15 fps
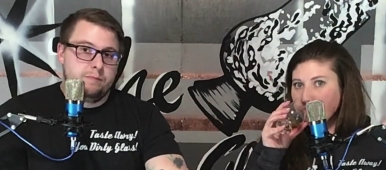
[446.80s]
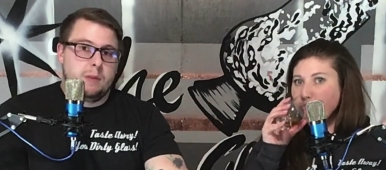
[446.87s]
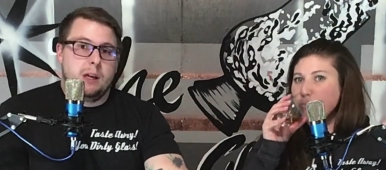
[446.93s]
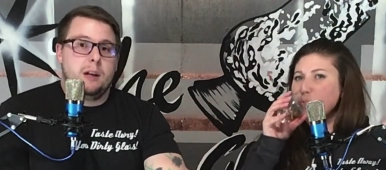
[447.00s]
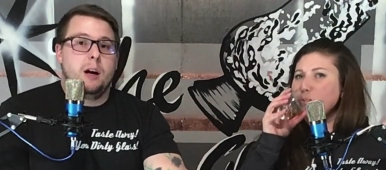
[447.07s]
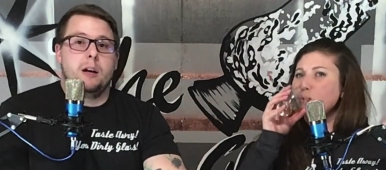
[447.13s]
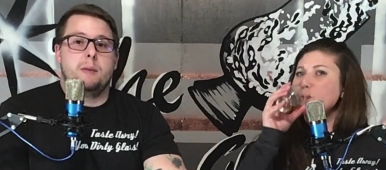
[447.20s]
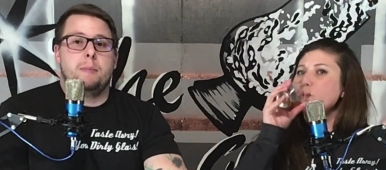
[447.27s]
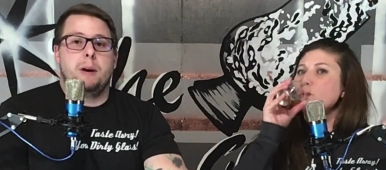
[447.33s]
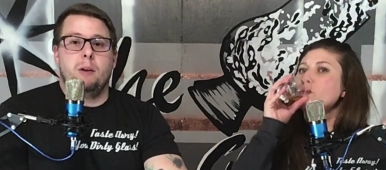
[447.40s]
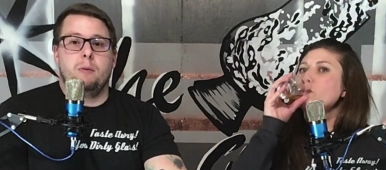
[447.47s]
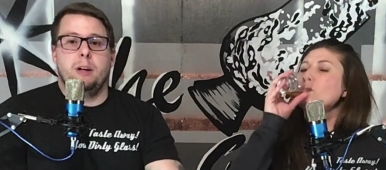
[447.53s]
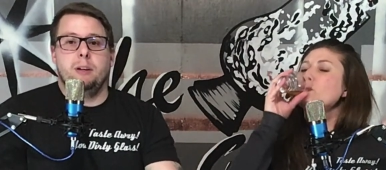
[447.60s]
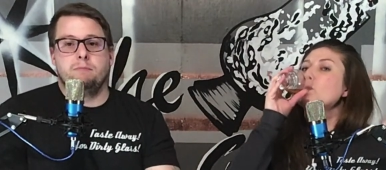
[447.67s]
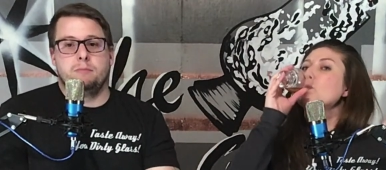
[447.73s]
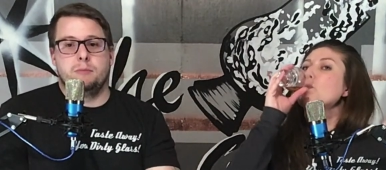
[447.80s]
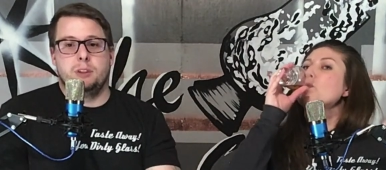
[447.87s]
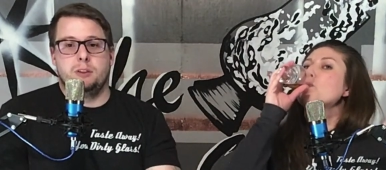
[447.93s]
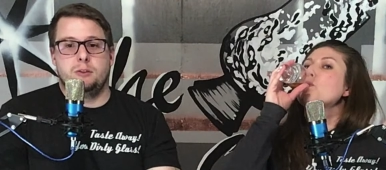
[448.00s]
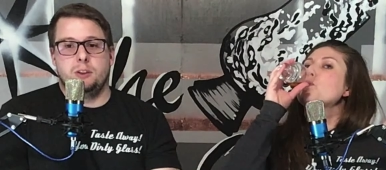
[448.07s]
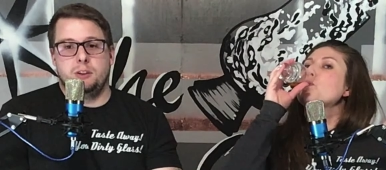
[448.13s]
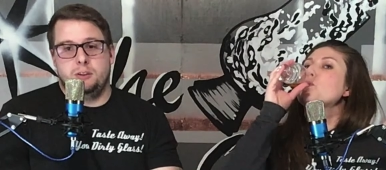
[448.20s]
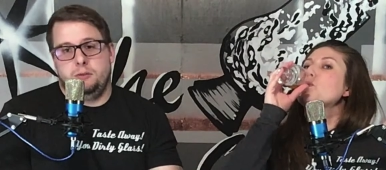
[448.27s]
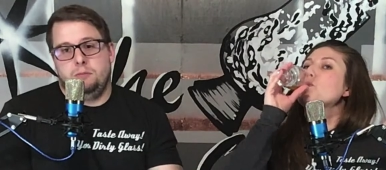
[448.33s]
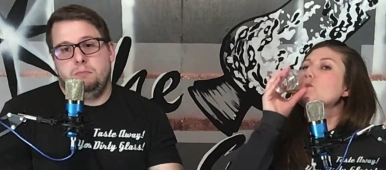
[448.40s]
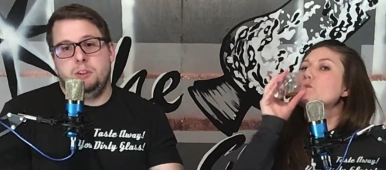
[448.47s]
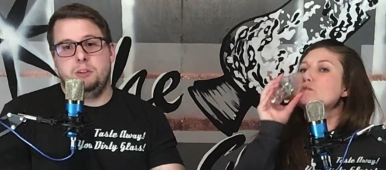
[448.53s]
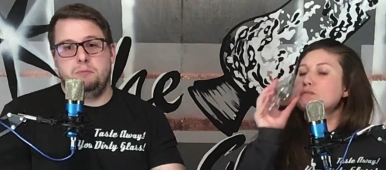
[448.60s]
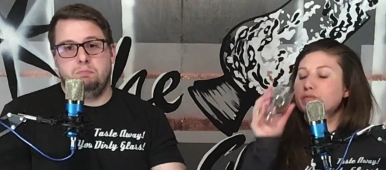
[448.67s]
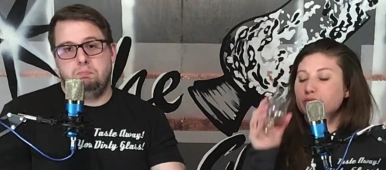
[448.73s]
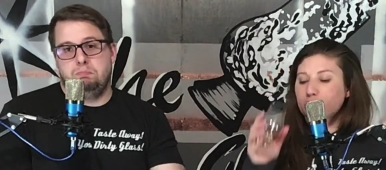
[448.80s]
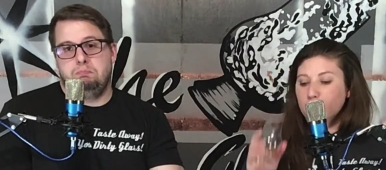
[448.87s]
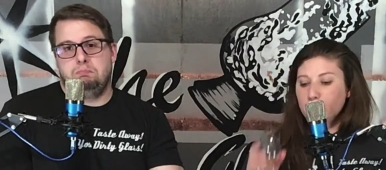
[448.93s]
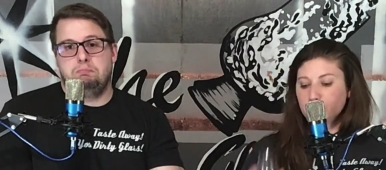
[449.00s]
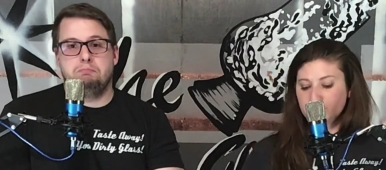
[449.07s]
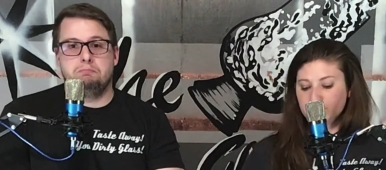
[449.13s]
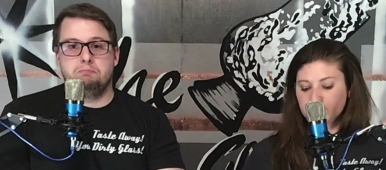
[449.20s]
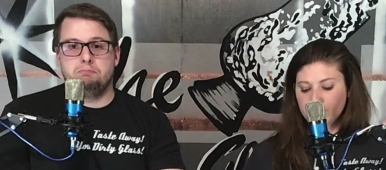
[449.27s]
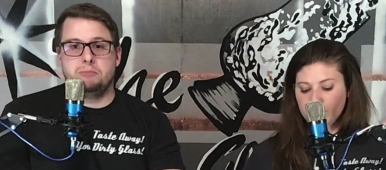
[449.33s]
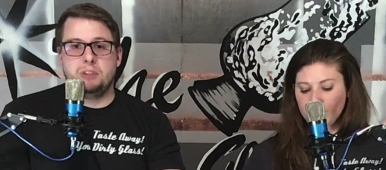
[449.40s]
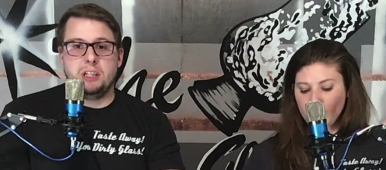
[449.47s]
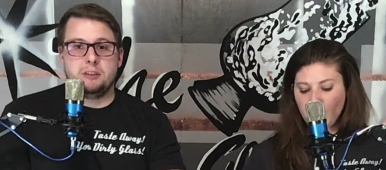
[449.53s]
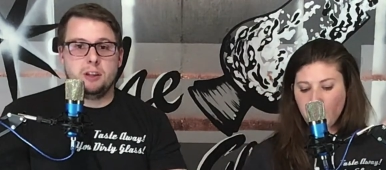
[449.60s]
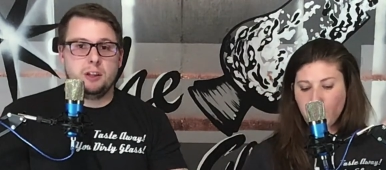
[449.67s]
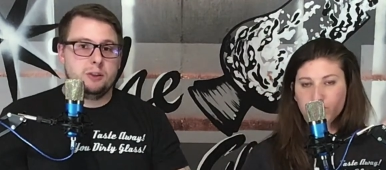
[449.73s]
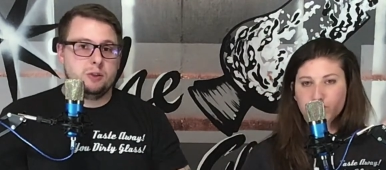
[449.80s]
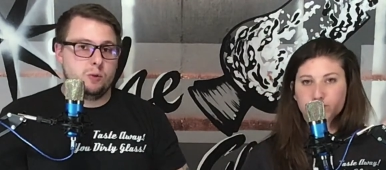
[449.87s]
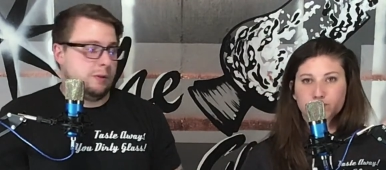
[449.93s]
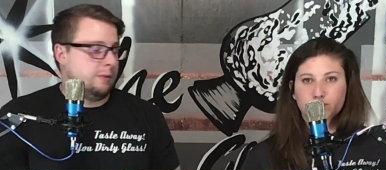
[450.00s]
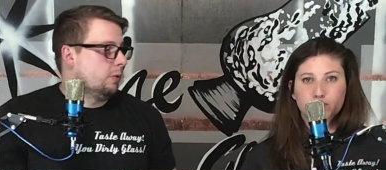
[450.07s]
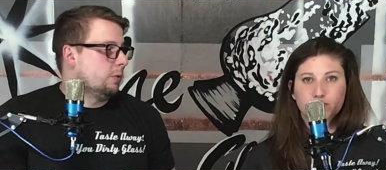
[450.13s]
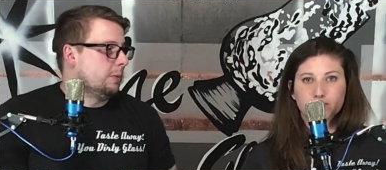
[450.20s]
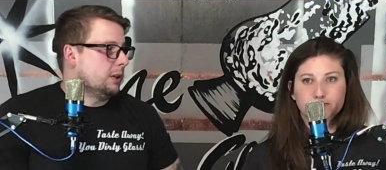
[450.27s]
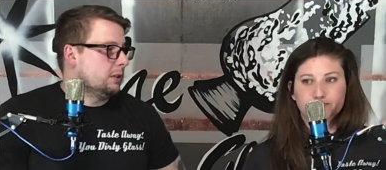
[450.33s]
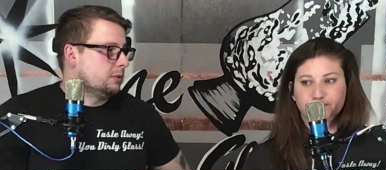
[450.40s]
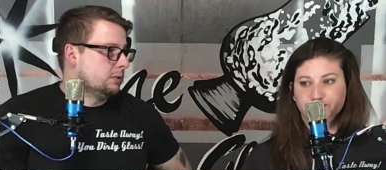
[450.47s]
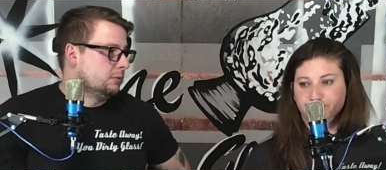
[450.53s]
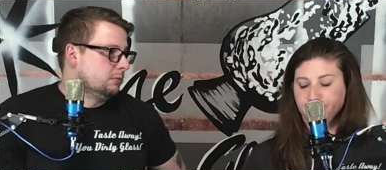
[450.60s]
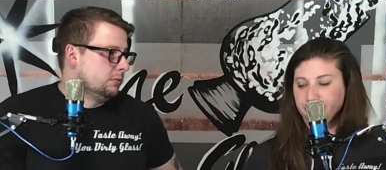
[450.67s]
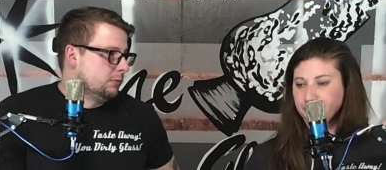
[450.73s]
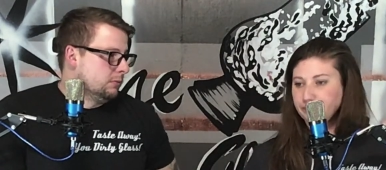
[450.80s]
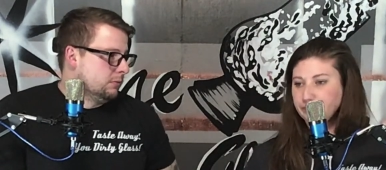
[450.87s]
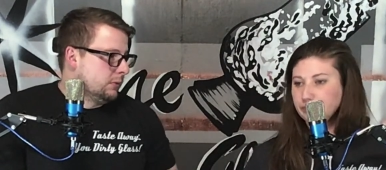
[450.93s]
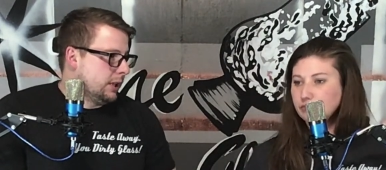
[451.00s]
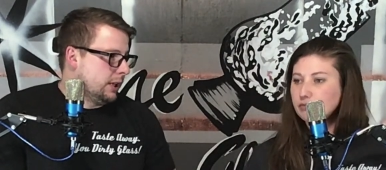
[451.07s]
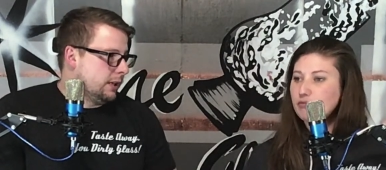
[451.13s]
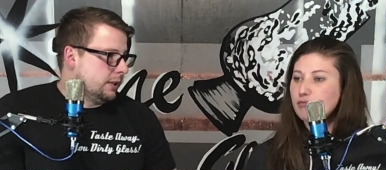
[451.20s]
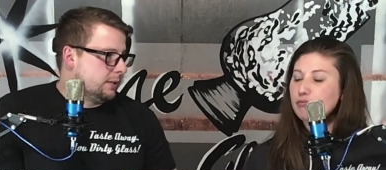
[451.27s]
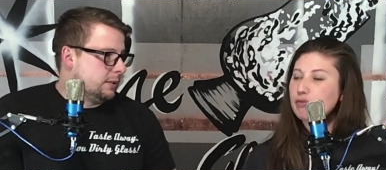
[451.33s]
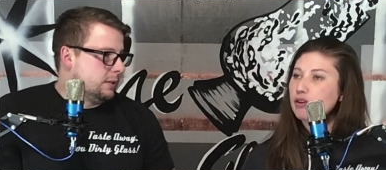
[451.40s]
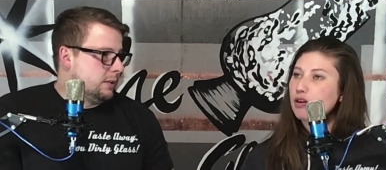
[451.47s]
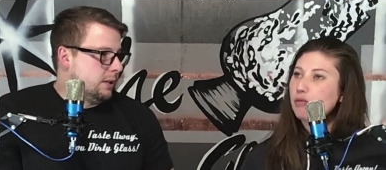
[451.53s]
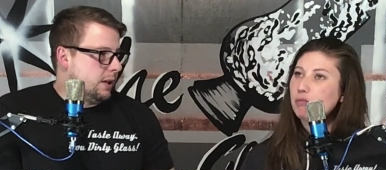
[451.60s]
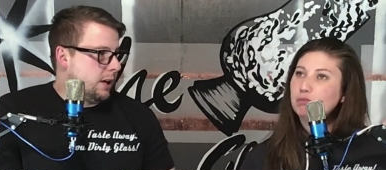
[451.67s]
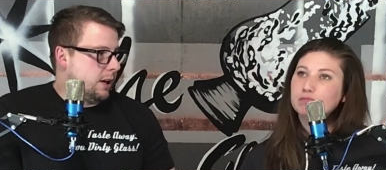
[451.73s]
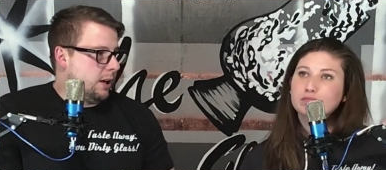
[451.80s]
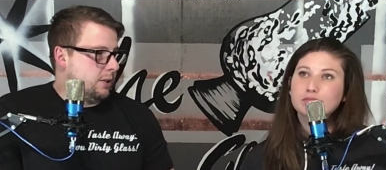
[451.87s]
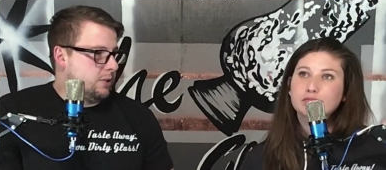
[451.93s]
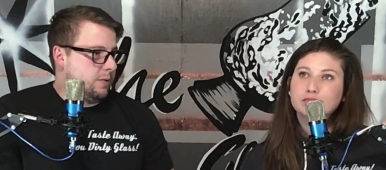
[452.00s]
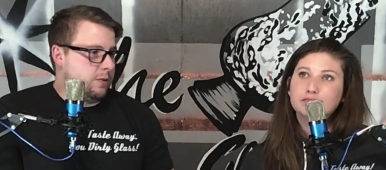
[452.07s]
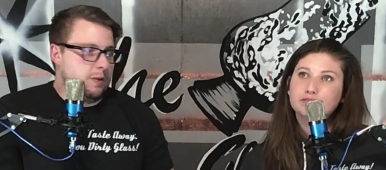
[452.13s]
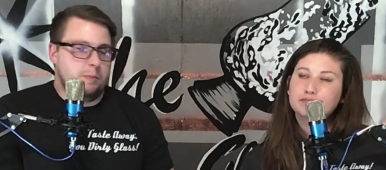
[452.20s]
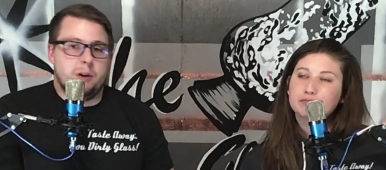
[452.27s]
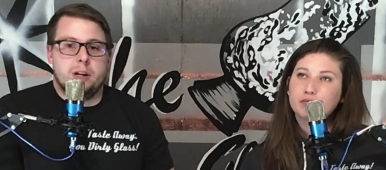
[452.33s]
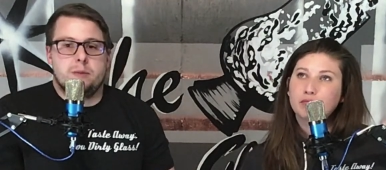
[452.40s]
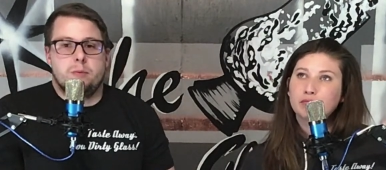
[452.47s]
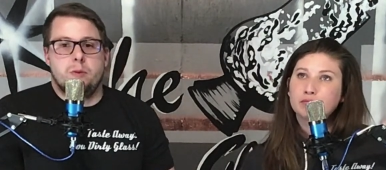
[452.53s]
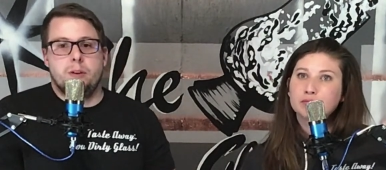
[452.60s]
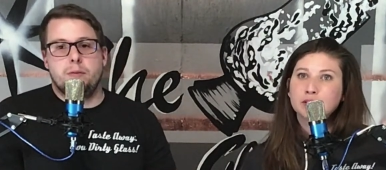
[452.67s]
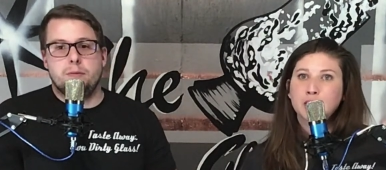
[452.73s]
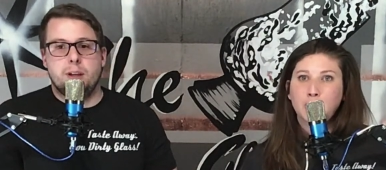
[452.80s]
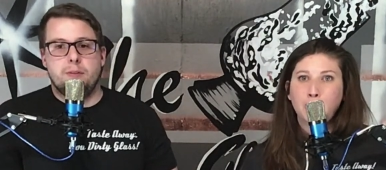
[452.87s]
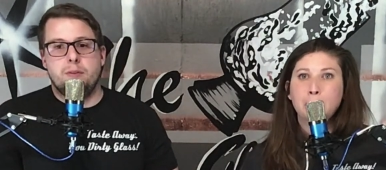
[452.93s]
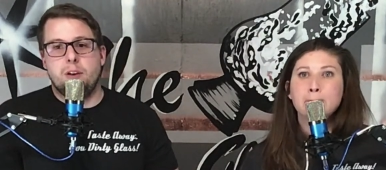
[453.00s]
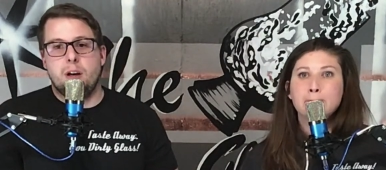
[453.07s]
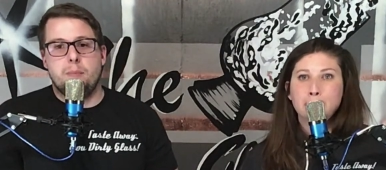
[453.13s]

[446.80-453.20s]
Speaker 1: Not in a bad way. It's just... It tastes like it's 24 bucks, I guess. So for the price point, definitely not